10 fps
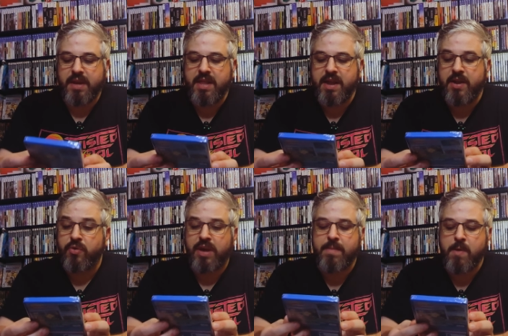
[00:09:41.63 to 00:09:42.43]
And
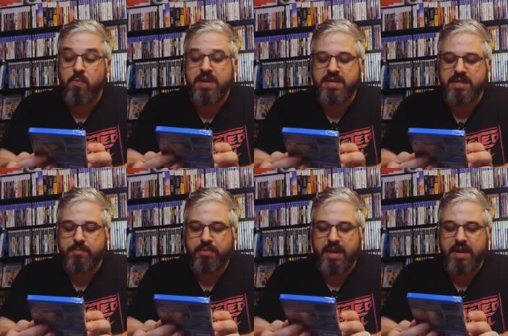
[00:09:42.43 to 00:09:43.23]
another game I
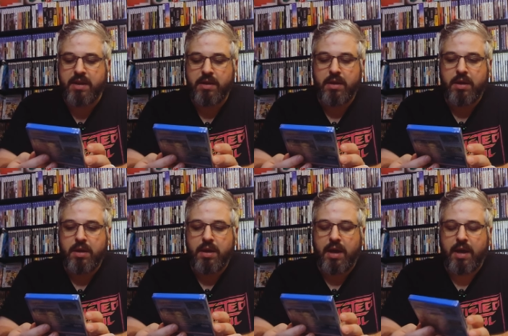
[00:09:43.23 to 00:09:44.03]
recently played
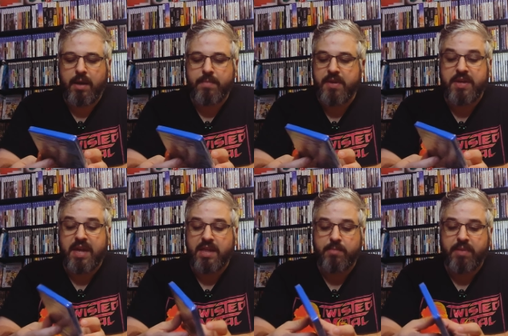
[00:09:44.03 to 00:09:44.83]
um, that you
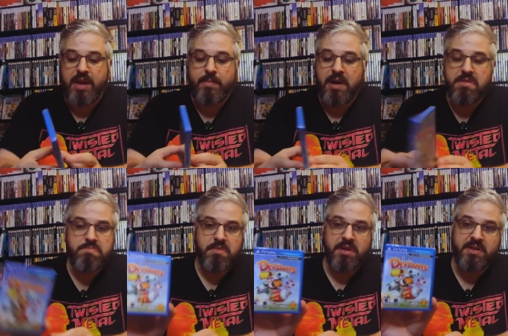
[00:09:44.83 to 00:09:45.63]
can't get the platinum
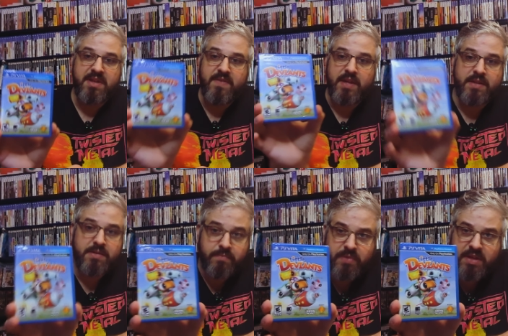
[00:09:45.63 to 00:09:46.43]
on, Little Deviants.